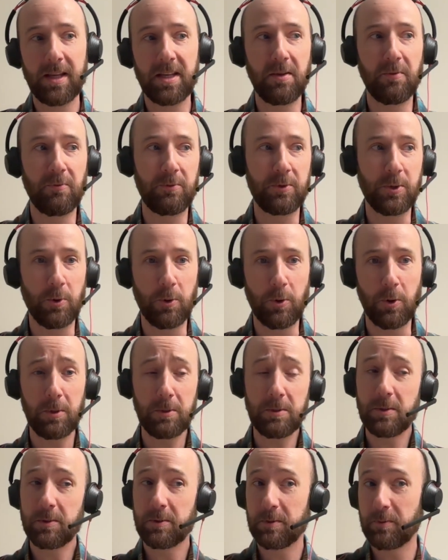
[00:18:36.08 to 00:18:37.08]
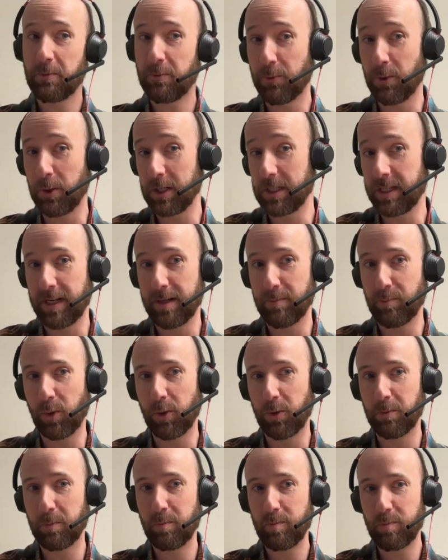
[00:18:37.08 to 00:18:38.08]
if you're, for
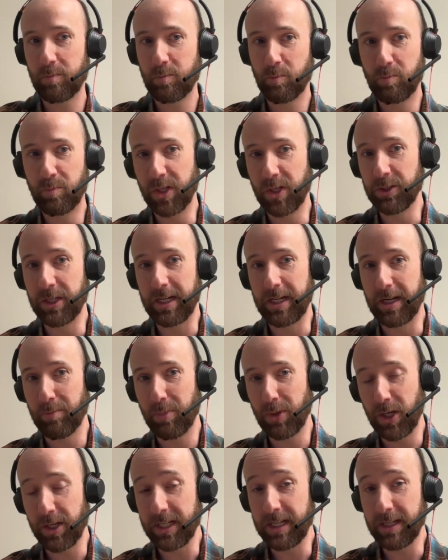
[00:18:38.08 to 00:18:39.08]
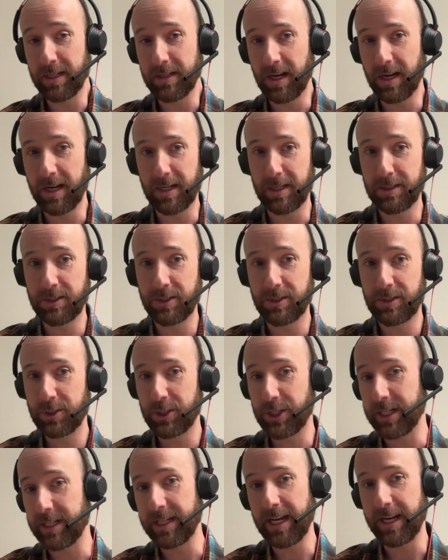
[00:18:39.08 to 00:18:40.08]
example, building a plugin on
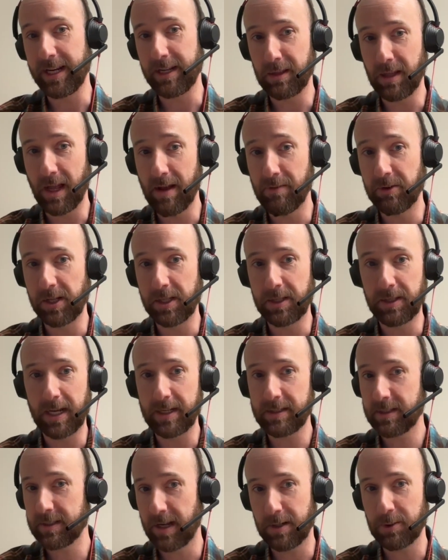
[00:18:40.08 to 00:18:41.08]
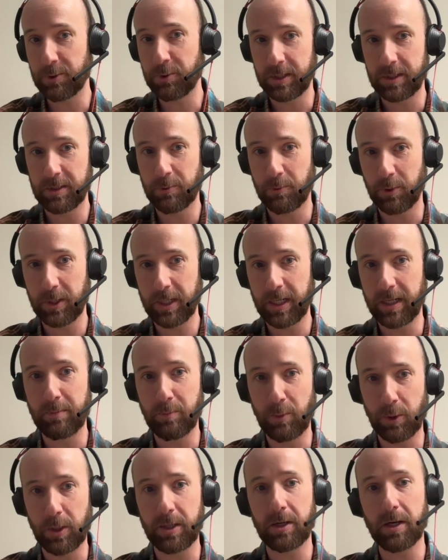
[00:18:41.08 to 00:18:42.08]
JDK 11, that's not going to work
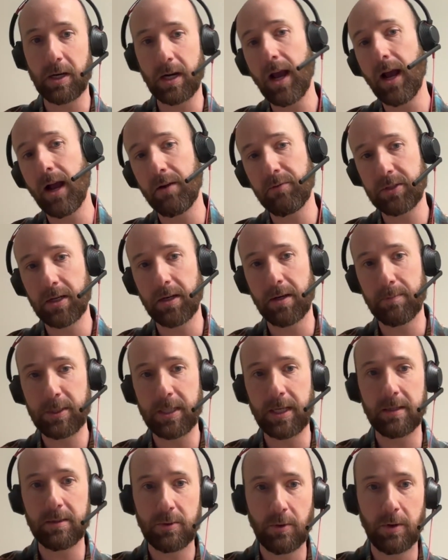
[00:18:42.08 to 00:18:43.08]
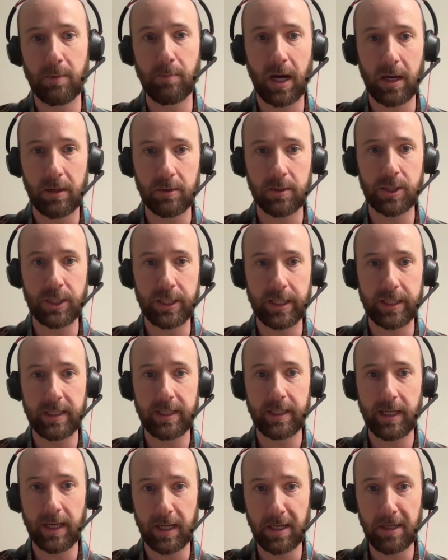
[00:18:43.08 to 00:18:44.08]
anymore. You're going to have to update to a modern
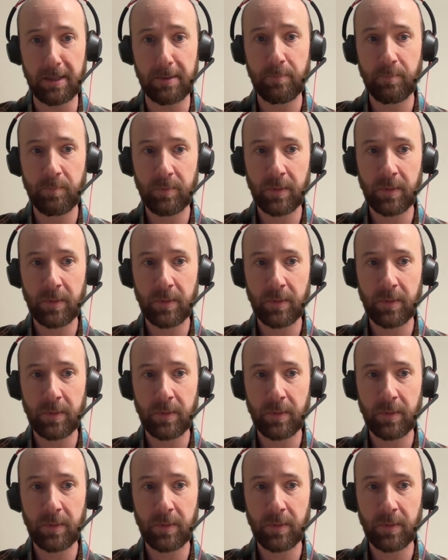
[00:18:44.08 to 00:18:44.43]
JDK.